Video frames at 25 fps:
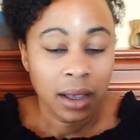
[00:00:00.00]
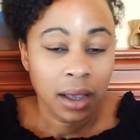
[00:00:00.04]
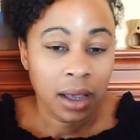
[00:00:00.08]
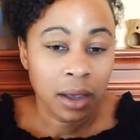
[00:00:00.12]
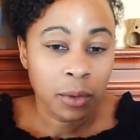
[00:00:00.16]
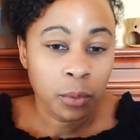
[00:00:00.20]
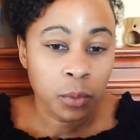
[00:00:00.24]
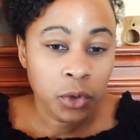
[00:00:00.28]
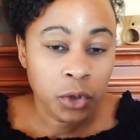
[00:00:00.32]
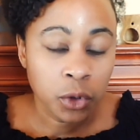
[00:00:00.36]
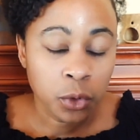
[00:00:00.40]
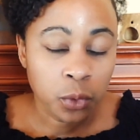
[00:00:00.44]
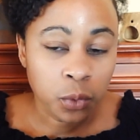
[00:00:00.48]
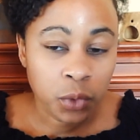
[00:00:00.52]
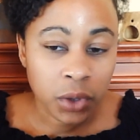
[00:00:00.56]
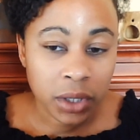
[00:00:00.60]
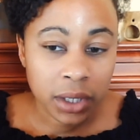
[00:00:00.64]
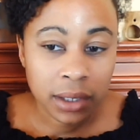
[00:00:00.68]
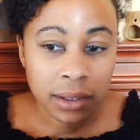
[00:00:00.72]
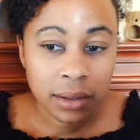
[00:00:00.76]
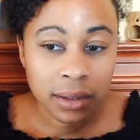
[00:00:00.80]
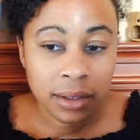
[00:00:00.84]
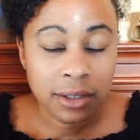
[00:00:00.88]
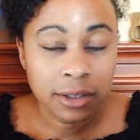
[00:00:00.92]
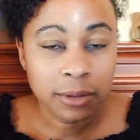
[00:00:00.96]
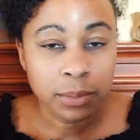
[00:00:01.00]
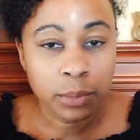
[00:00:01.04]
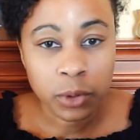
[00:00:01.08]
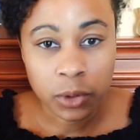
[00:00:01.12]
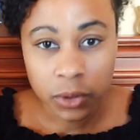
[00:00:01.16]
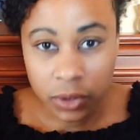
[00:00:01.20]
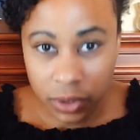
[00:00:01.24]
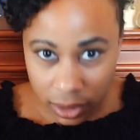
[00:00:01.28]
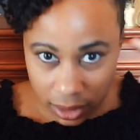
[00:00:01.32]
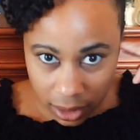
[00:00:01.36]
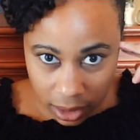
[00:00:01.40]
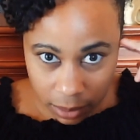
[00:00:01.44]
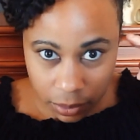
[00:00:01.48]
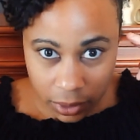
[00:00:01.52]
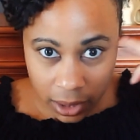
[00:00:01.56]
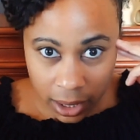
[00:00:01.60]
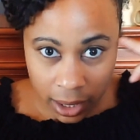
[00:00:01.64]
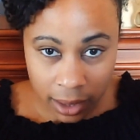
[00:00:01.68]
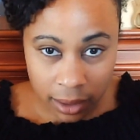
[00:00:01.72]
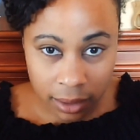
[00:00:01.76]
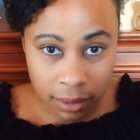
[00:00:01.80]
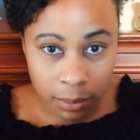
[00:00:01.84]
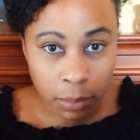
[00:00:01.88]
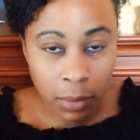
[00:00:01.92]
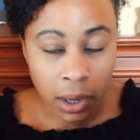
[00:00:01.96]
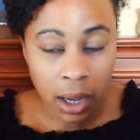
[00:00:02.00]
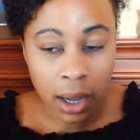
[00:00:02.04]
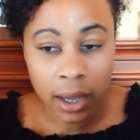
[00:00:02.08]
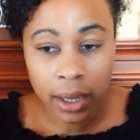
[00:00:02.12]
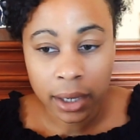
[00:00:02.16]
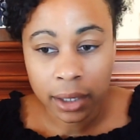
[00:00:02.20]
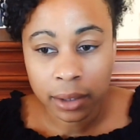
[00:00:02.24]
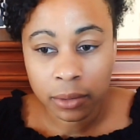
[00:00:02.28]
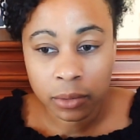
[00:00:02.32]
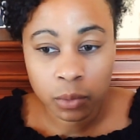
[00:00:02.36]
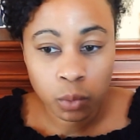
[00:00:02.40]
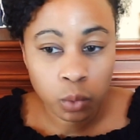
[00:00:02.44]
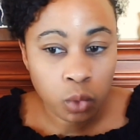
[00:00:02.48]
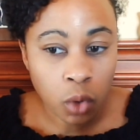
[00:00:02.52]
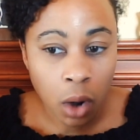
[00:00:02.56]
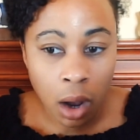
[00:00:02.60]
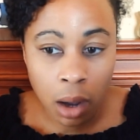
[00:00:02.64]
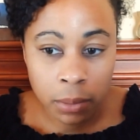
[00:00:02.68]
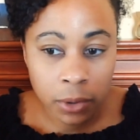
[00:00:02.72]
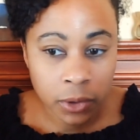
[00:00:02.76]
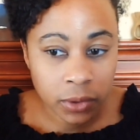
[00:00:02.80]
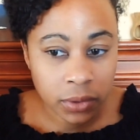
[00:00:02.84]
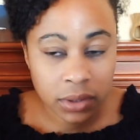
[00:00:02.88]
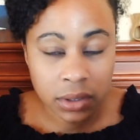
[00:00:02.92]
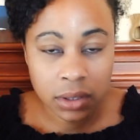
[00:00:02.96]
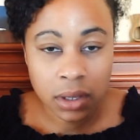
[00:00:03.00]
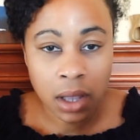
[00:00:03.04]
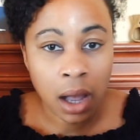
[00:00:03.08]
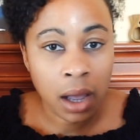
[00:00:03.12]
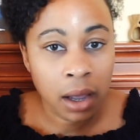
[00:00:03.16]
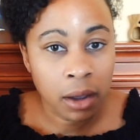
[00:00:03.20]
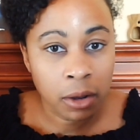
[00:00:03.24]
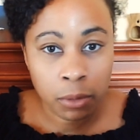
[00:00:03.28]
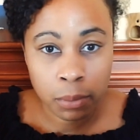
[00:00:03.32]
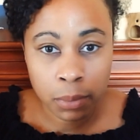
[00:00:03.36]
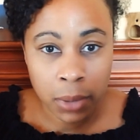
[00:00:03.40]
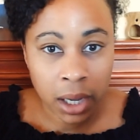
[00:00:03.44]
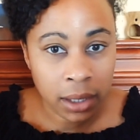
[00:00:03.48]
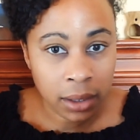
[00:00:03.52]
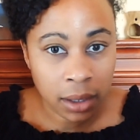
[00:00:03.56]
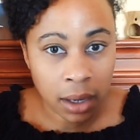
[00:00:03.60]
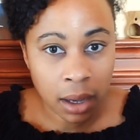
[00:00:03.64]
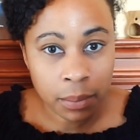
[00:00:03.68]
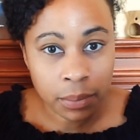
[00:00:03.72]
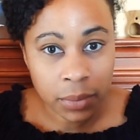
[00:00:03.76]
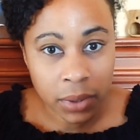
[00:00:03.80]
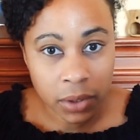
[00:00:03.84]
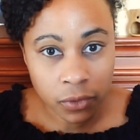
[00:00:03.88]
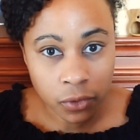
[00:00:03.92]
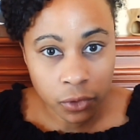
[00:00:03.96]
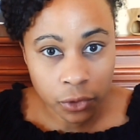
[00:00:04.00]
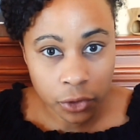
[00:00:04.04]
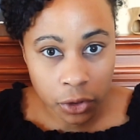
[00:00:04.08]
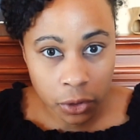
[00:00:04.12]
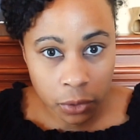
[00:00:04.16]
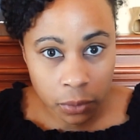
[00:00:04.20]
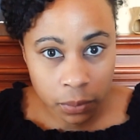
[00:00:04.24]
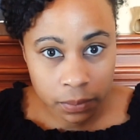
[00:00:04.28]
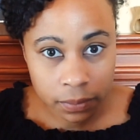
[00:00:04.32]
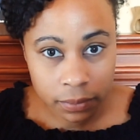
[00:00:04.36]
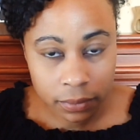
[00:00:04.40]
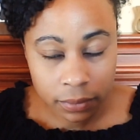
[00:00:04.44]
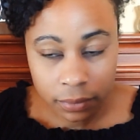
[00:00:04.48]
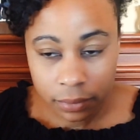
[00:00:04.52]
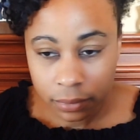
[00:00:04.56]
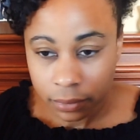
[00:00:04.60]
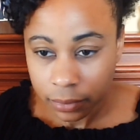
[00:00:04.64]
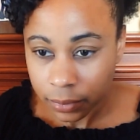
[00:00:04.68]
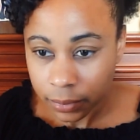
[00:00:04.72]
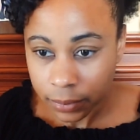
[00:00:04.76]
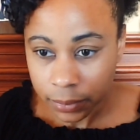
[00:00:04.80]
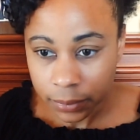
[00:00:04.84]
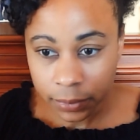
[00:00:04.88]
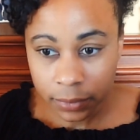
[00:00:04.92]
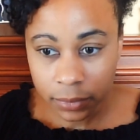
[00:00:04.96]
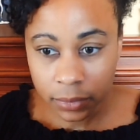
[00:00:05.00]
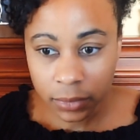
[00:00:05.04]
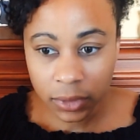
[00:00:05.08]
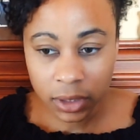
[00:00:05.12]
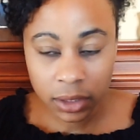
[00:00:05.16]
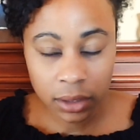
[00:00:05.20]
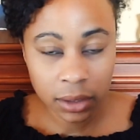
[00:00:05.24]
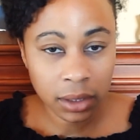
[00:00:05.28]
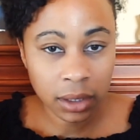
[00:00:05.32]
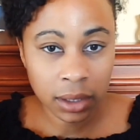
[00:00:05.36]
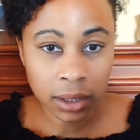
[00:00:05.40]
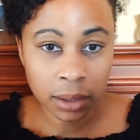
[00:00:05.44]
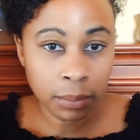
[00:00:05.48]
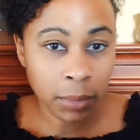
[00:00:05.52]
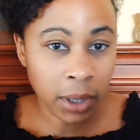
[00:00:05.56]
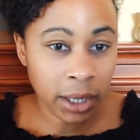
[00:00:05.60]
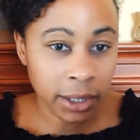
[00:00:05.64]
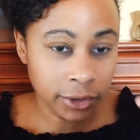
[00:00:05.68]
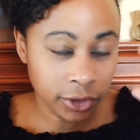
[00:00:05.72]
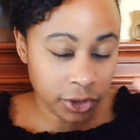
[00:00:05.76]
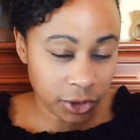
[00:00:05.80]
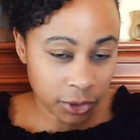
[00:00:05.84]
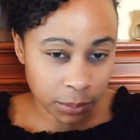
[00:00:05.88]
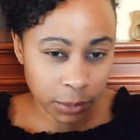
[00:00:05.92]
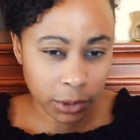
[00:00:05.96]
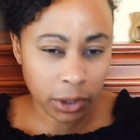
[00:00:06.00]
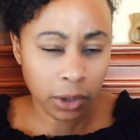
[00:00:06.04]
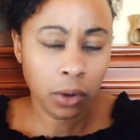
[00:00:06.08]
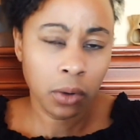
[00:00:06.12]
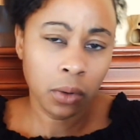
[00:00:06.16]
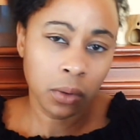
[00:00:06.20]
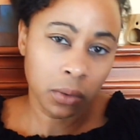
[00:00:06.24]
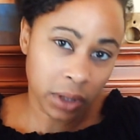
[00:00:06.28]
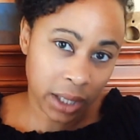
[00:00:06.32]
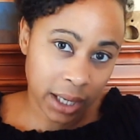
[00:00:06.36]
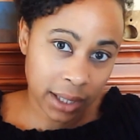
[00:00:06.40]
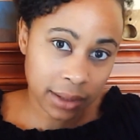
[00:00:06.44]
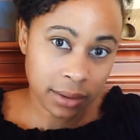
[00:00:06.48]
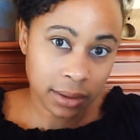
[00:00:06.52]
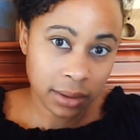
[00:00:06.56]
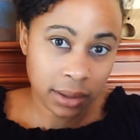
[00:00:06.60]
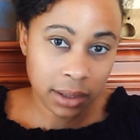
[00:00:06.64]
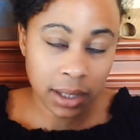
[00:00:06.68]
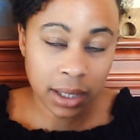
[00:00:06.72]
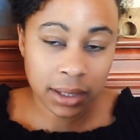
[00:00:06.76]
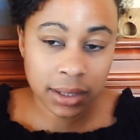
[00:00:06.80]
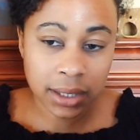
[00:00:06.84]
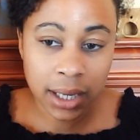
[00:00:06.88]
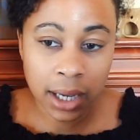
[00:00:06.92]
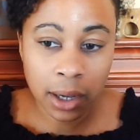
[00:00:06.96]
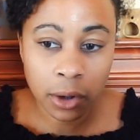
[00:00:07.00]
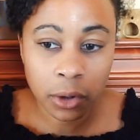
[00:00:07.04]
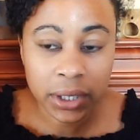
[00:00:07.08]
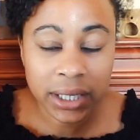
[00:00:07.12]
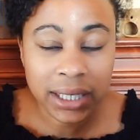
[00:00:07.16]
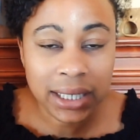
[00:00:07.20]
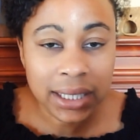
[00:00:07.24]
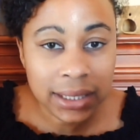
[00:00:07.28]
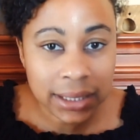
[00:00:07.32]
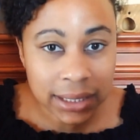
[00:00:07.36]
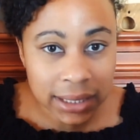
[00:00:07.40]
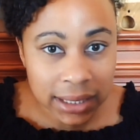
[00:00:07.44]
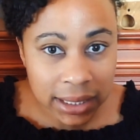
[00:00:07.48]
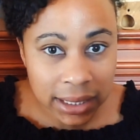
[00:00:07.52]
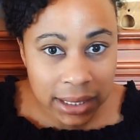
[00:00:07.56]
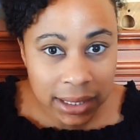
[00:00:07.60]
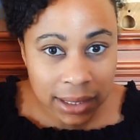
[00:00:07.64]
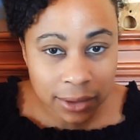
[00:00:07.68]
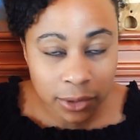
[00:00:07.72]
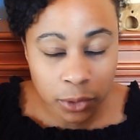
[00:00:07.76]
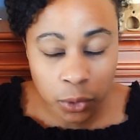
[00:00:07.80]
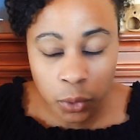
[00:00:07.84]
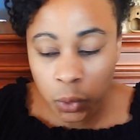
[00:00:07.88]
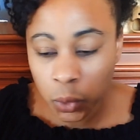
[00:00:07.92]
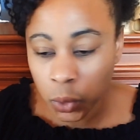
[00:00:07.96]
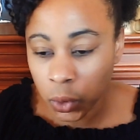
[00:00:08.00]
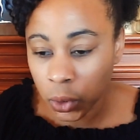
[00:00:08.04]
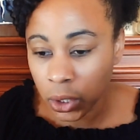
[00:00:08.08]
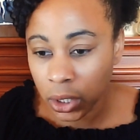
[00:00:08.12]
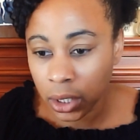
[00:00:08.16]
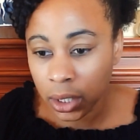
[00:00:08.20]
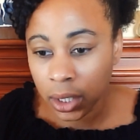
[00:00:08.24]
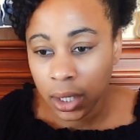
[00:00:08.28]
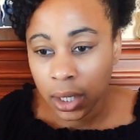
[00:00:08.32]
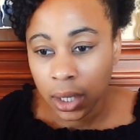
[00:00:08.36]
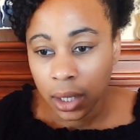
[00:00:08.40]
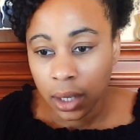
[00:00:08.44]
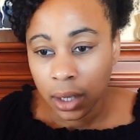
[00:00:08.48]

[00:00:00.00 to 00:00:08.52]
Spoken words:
And when you're reading these books, keep that in mind. Robert's style might not be for you. It might just be, oh, that's how he did it, or